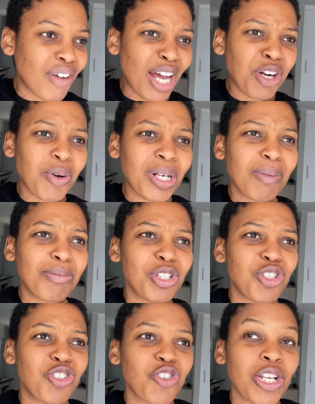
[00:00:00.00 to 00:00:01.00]
I don't want to be
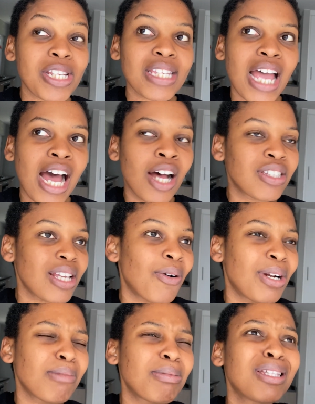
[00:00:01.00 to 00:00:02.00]
stressed out. I
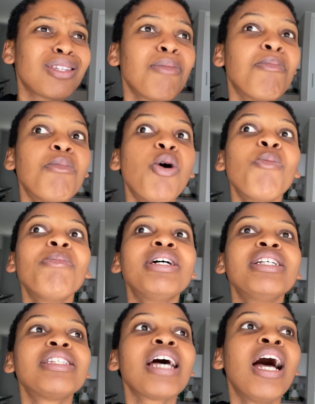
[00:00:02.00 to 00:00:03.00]
want to be in the
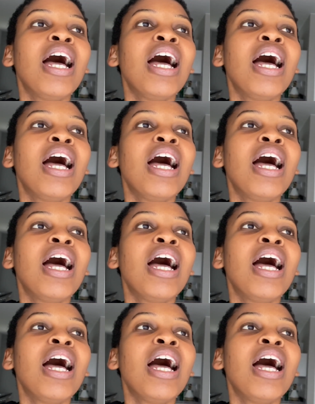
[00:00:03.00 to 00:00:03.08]
moment.